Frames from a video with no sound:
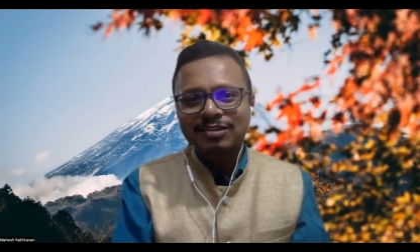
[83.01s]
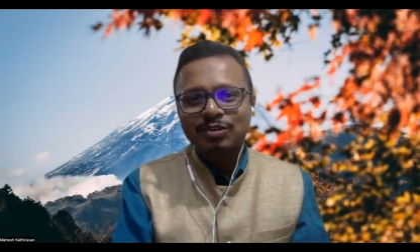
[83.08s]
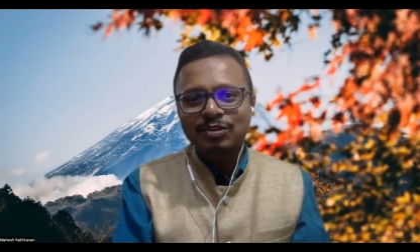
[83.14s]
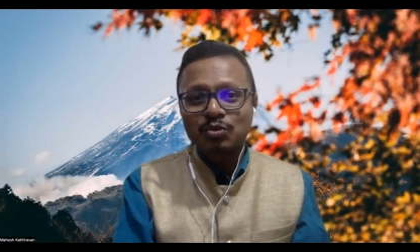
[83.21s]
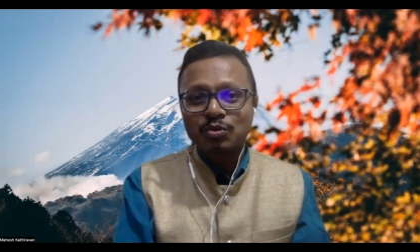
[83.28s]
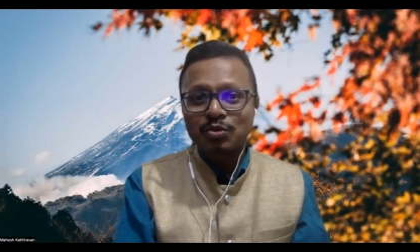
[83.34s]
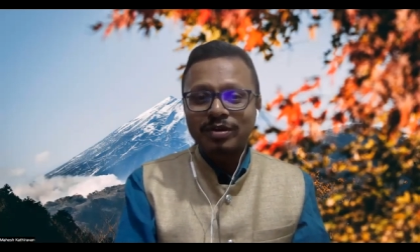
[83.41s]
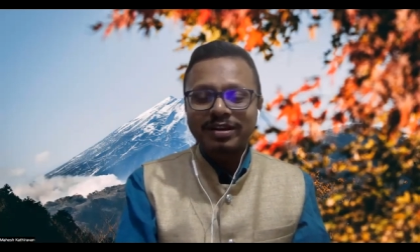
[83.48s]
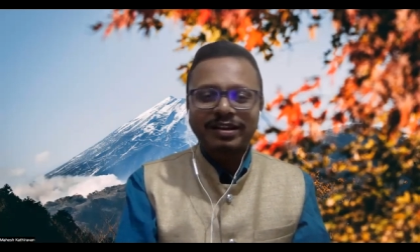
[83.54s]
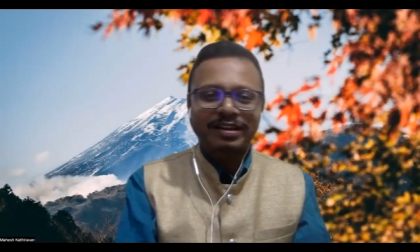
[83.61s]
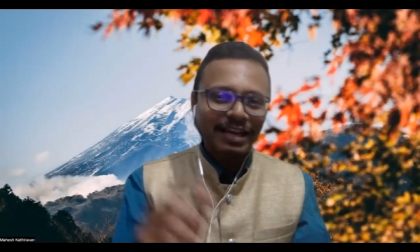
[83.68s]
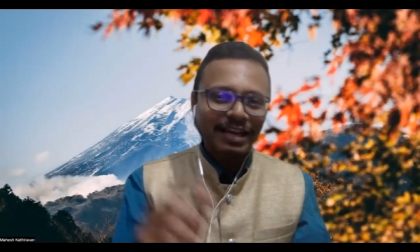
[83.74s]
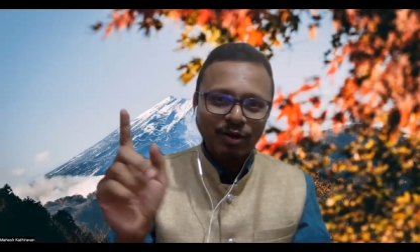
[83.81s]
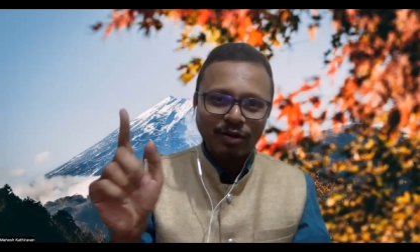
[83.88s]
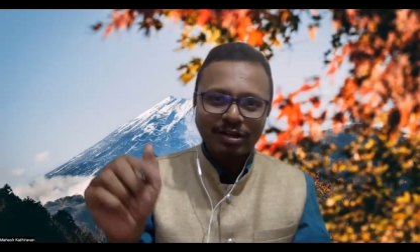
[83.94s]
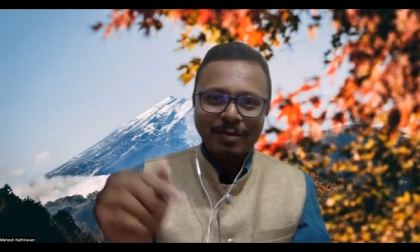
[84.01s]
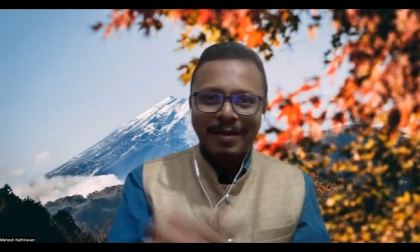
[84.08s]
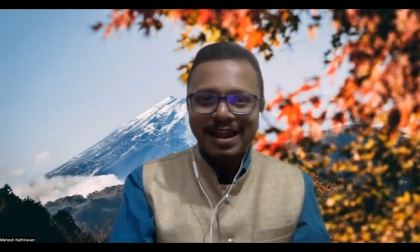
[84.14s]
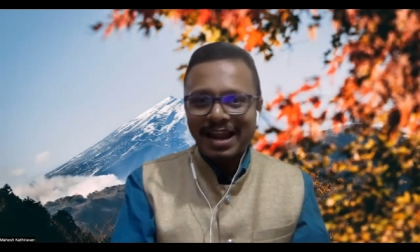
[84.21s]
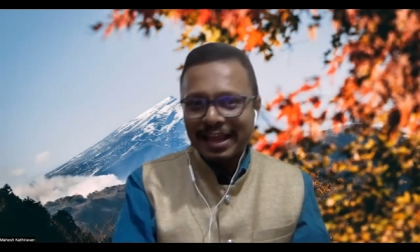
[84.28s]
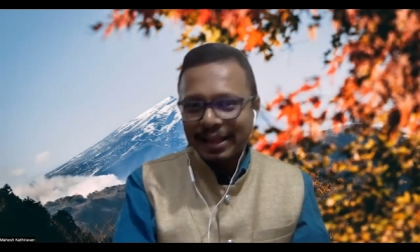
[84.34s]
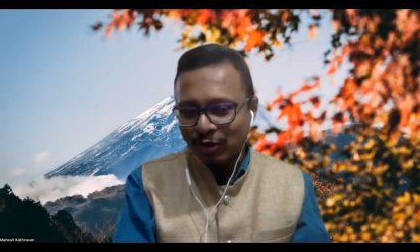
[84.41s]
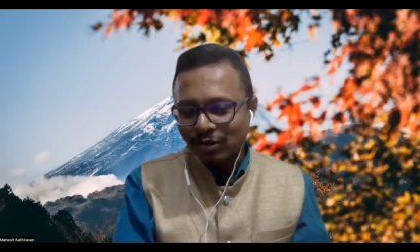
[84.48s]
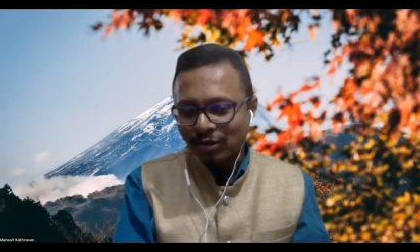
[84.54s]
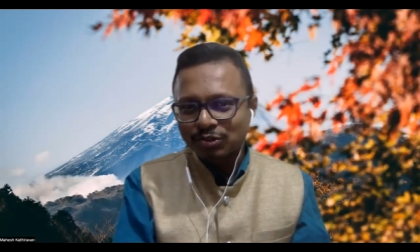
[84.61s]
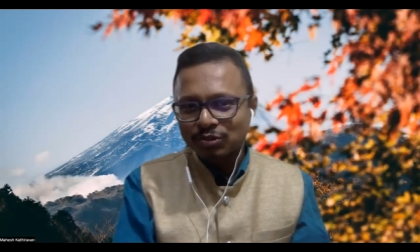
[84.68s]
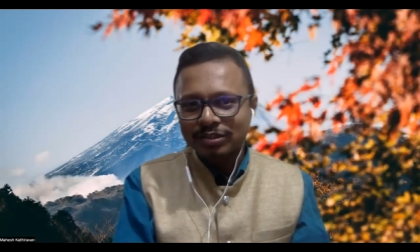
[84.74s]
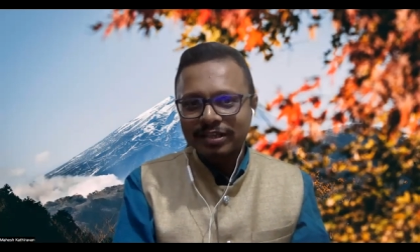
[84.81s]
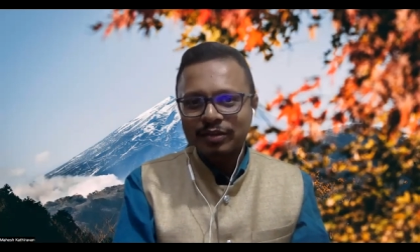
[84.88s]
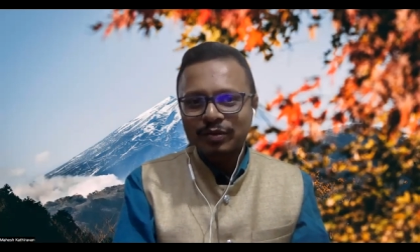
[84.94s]
do click on the bell icon
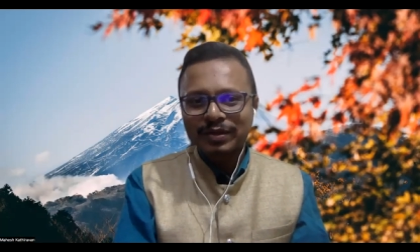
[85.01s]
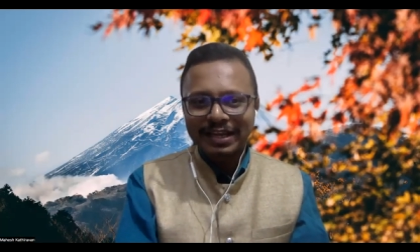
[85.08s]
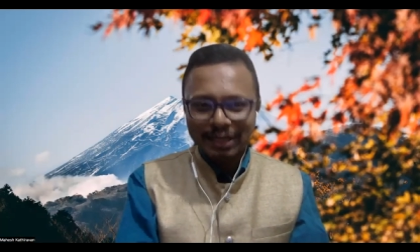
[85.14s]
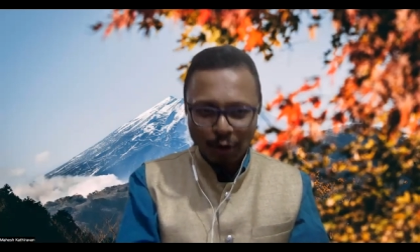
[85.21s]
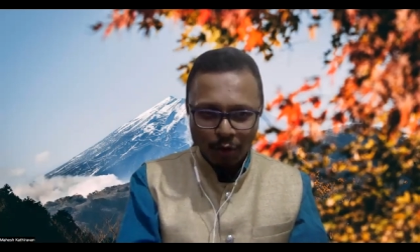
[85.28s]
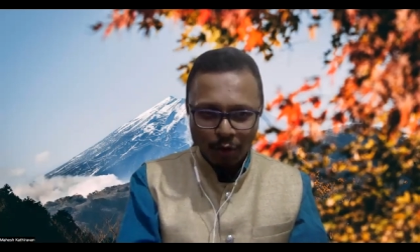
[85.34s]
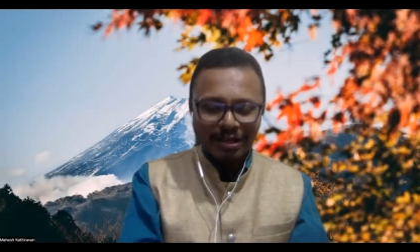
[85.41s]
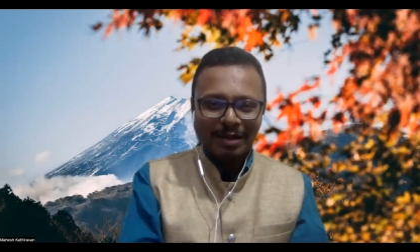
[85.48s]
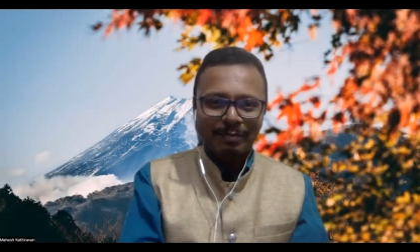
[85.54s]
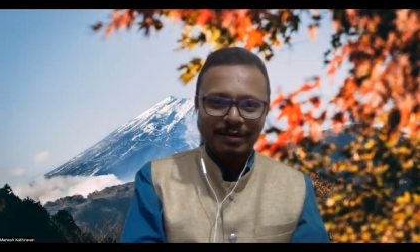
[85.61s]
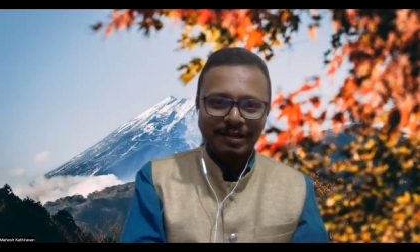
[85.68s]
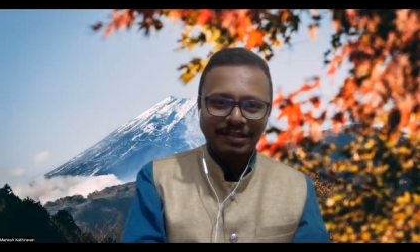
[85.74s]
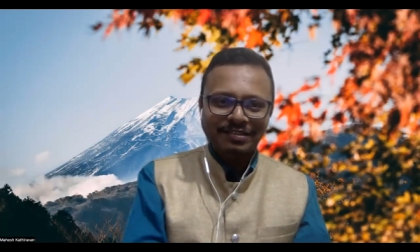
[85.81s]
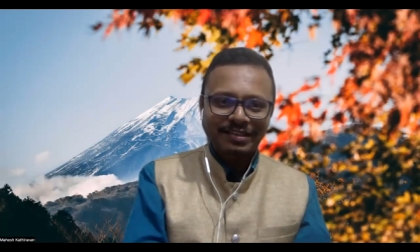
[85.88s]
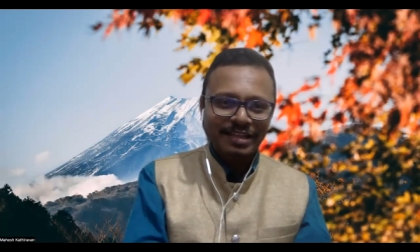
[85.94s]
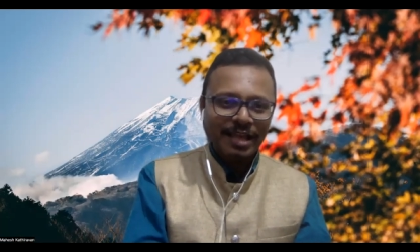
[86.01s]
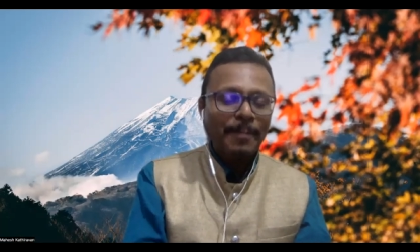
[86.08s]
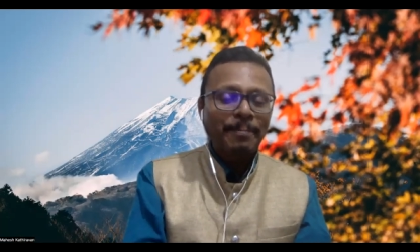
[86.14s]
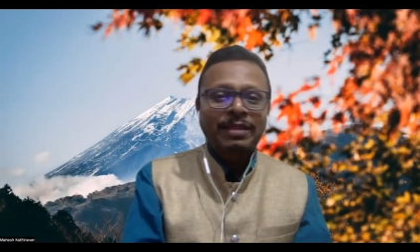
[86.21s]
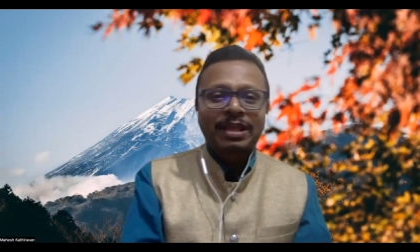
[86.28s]
so that you can get all the updates. Yeah,